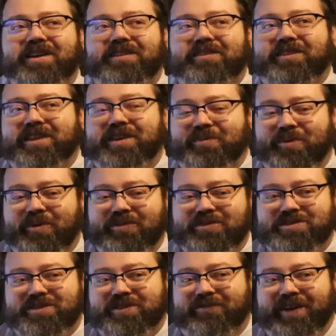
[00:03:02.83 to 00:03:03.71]
the
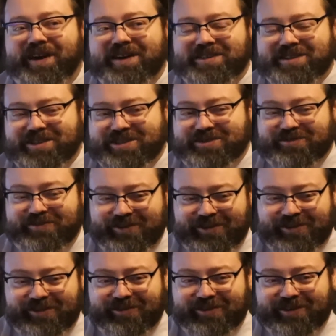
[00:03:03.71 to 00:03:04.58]
worst devices to have
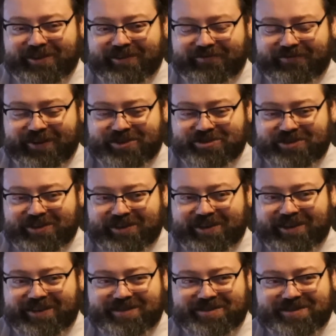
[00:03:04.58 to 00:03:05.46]
included in fiction,
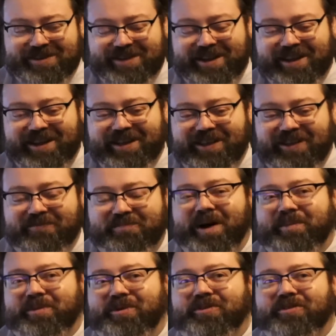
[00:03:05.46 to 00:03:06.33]
because you've
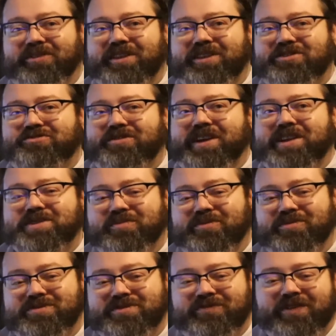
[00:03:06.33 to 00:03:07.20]
probably heard the
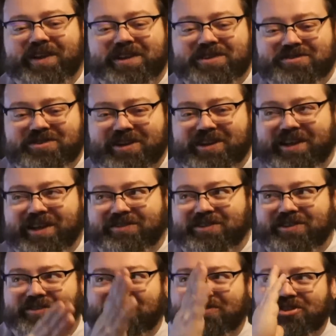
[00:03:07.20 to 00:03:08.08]
transporters invented so they didn't have
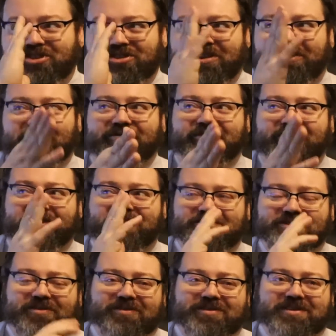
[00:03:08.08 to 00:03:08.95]
to do the shuttle
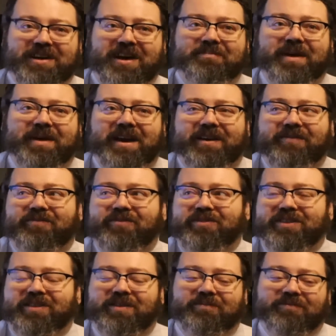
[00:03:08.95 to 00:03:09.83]
footage all the time back and
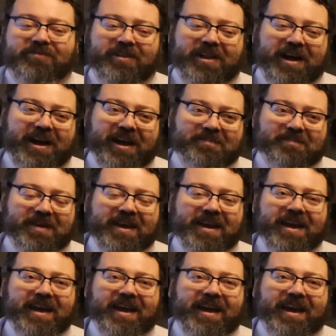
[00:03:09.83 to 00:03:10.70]
forth of them flying.
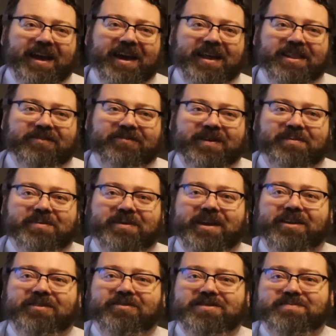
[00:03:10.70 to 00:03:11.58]
And the
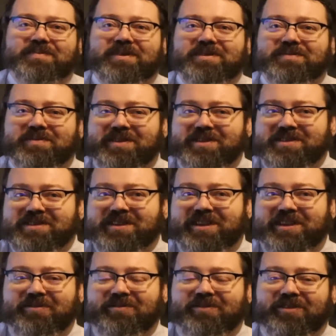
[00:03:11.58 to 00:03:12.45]
replicator was meant to be this
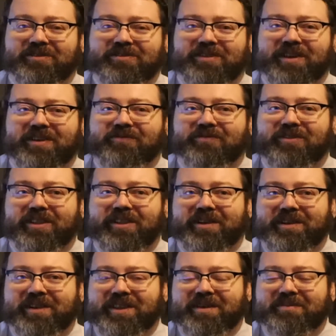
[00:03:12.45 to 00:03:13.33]
cute little thing for
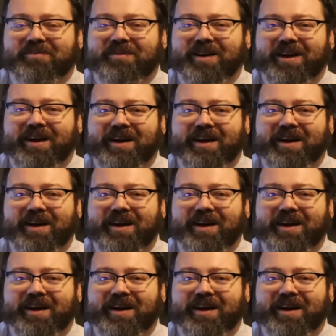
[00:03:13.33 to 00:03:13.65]
letting them,